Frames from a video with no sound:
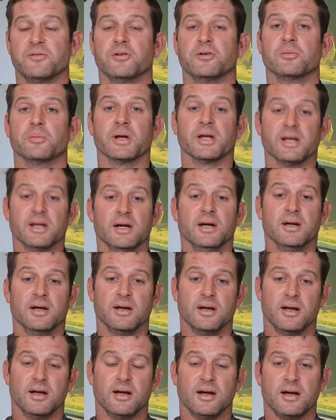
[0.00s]
for me.
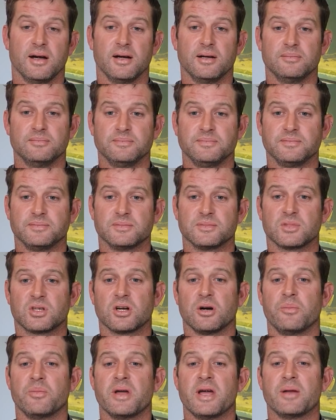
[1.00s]

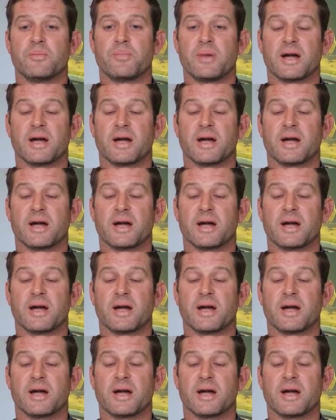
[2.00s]
Got my head